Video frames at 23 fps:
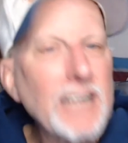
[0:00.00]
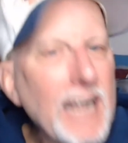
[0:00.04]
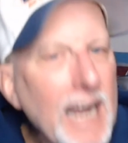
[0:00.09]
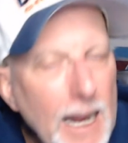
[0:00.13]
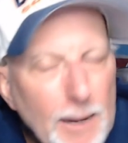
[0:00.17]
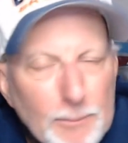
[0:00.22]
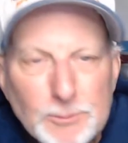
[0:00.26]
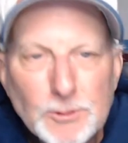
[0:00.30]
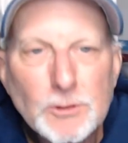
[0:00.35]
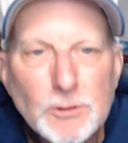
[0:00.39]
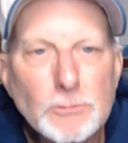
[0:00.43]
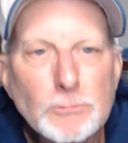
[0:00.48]

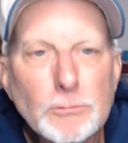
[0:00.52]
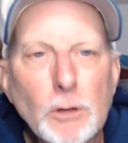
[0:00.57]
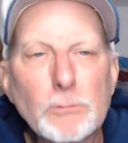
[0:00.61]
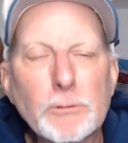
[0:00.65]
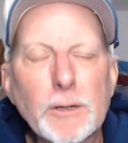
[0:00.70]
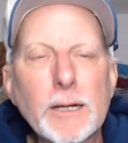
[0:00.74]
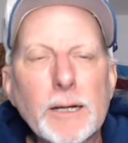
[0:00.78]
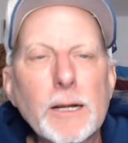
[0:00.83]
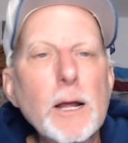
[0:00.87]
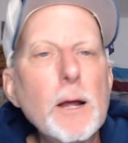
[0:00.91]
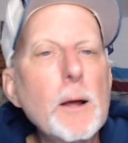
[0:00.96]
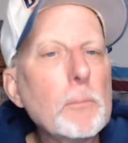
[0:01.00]

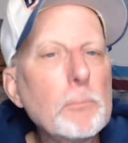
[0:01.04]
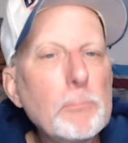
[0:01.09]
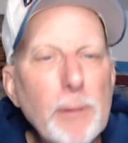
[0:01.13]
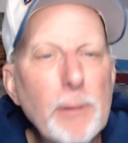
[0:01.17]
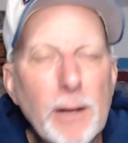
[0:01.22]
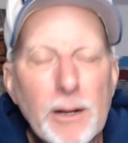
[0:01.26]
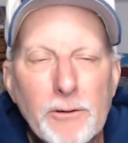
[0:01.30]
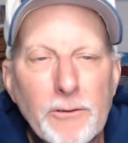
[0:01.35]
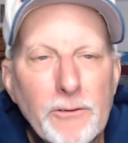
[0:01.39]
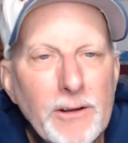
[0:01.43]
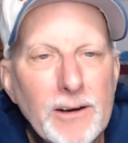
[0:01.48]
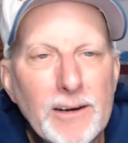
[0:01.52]
Absolutely.
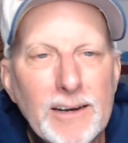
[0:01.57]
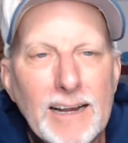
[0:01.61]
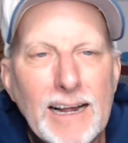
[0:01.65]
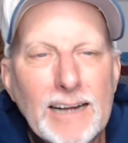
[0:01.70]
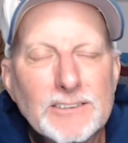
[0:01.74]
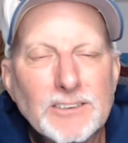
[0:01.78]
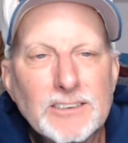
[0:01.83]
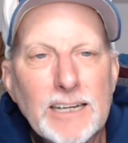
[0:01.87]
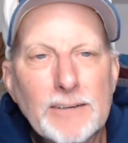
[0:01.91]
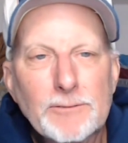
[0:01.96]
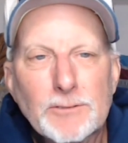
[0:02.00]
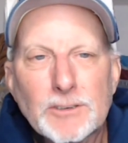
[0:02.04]
Better than the
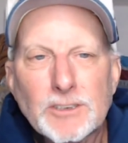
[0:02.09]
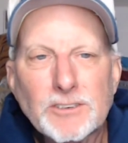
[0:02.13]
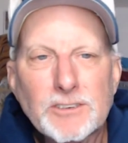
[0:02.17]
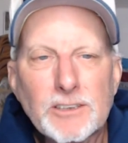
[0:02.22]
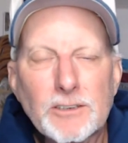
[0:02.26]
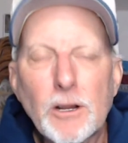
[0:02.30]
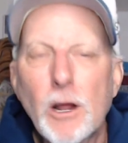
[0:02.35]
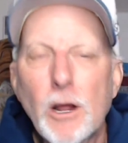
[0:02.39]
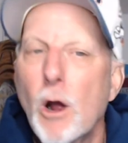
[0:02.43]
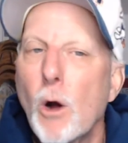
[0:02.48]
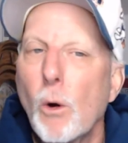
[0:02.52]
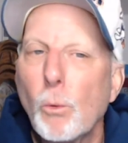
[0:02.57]
last 7
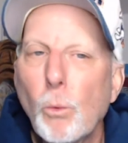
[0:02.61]
seasons.